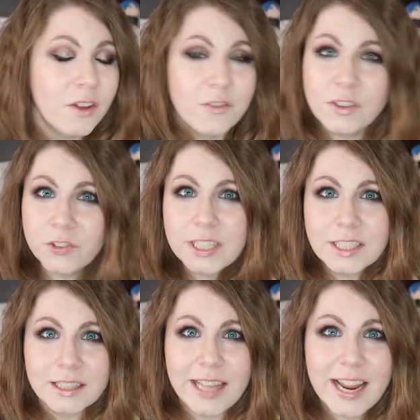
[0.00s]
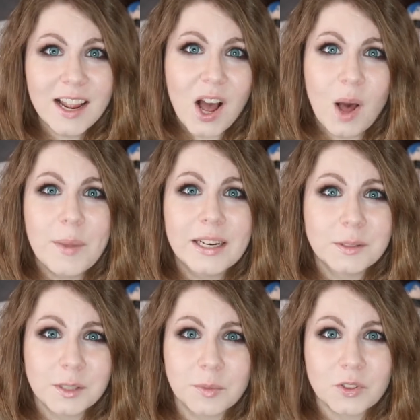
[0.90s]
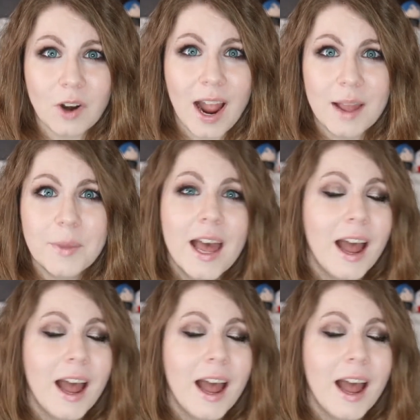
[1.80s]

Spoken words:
feel free to like, comment, and subscribe.